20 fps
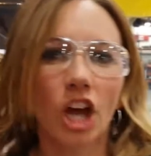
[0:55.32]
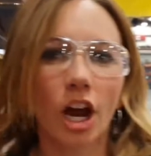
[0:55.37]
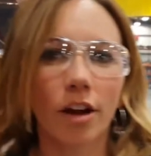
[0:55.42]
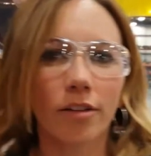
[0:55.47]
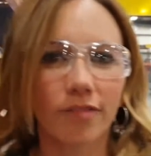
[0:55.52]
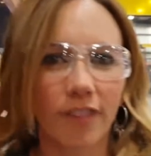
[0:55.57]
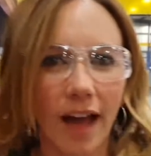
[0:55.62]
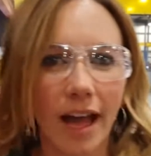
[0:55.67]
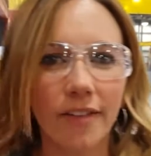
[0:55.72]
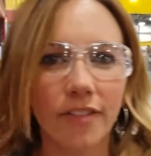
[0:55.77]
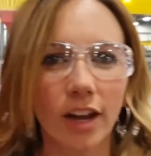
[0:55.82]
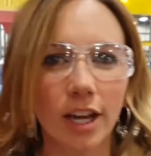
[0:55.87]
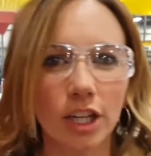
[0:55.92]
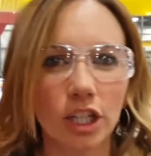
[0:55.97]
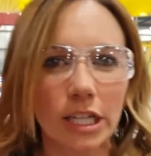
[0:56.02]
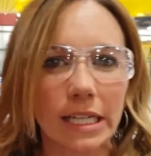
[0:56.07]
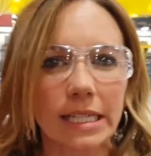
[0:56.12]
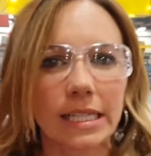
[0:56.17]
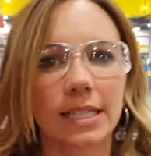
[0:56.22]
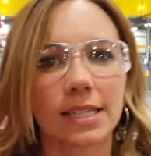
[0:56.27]
our
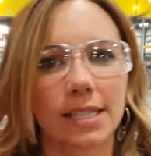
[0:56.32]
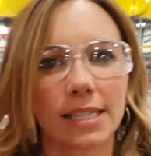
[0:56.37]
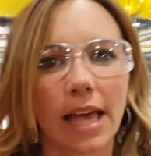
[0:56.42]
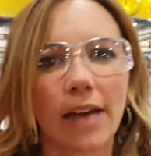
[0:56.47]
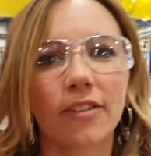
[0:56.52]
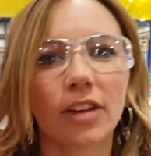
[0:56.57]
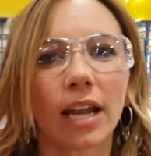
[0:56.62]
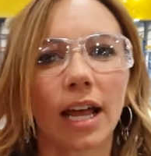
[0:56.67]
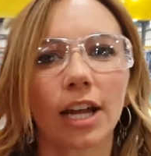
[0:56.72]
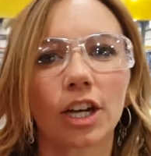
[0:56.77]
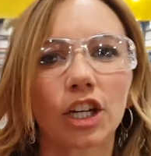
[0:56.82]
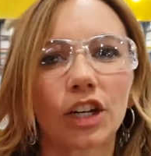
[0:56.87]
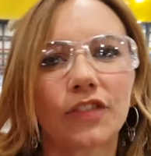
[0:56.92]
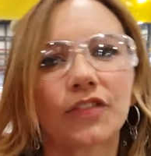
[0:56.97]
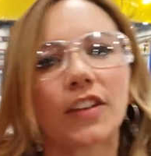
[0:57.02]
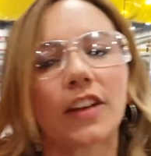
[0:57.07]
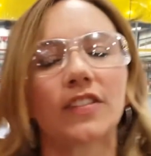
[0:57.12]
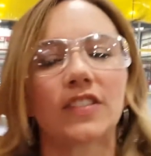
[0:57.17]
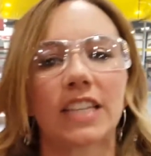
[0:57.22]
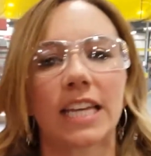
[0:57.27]
500,
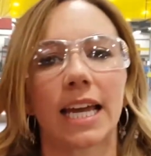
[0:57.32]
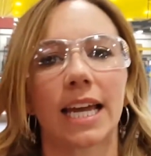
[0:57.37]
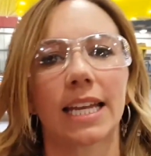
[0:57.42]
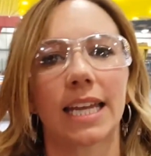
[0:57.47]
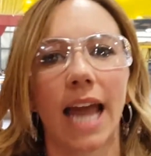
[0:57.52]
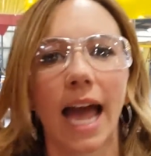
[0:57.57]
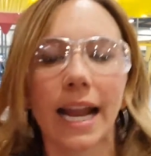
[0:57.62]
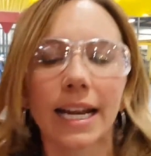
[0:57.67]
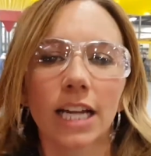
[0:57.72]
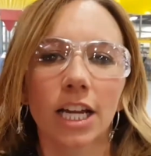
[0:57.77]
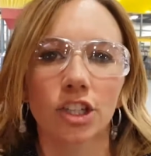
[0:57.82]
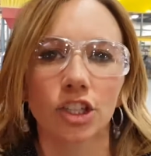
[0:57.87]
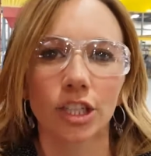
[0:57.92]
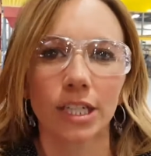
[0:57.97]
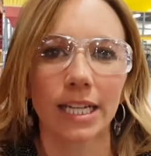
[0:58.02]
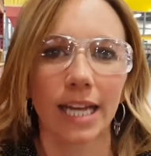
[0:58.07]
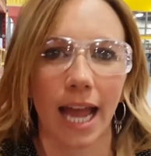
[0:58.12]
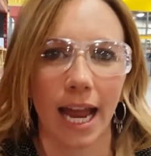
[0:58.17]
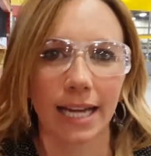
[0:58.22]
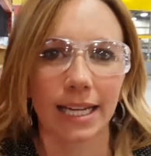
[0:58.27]
750, and
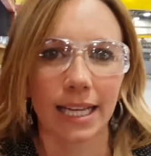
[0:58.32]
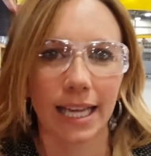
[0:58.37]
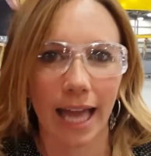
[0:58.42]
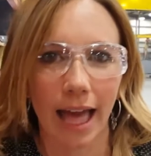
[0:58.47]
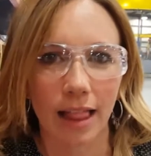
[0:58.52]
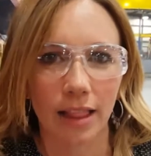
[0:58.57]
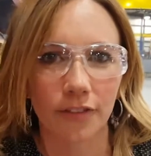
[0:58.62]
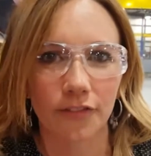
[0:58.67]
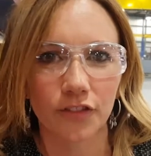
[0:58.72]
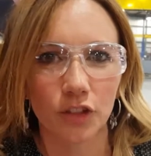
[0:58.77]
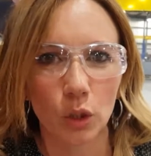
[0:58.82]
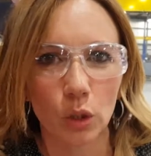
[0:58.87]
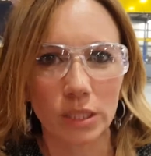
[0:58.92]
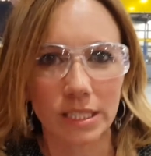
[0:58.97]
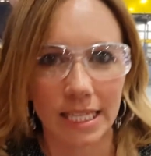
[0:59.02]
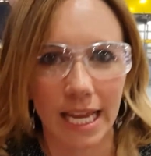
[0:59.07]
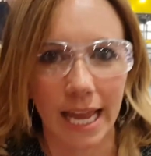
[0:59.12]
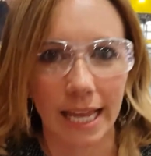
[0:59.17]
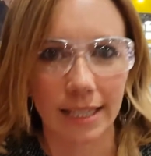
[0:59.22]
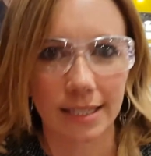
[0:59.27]
990 gallon fuel
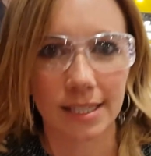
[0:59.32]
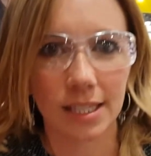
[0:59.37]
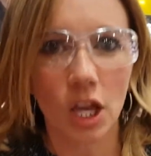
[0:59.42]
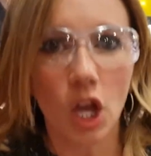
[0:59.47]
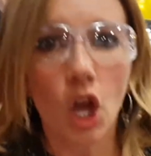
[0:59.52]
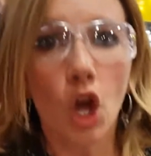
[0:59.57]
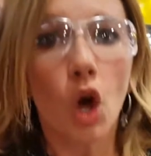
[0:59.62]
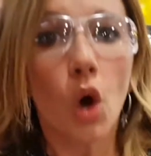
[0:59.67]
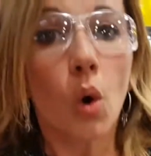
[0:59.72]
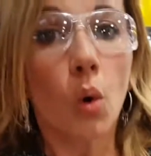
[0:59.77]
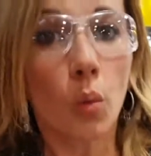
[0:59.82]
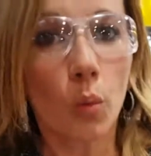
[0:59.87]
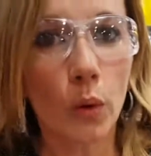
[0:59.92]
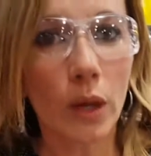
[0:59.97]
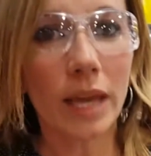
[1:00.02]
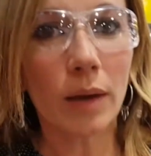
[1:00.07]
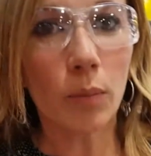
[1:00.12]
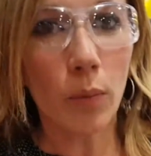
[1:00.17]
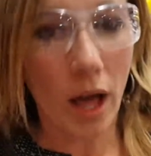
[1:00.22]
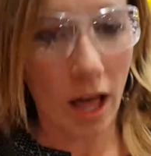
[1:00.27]
tanks,
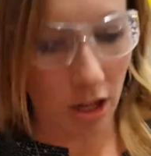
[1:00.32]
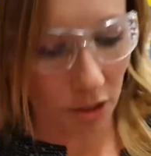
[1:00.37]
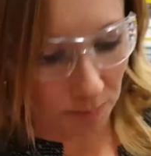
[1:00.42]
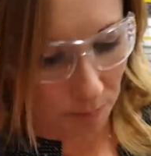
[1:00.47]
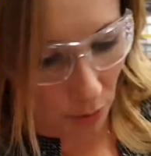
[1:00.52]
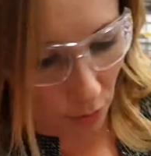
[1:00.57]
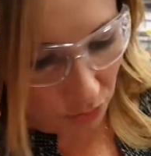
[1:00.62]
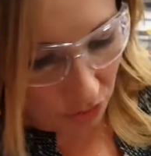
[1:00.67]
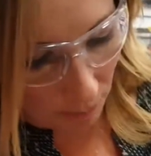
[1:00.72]
we weld both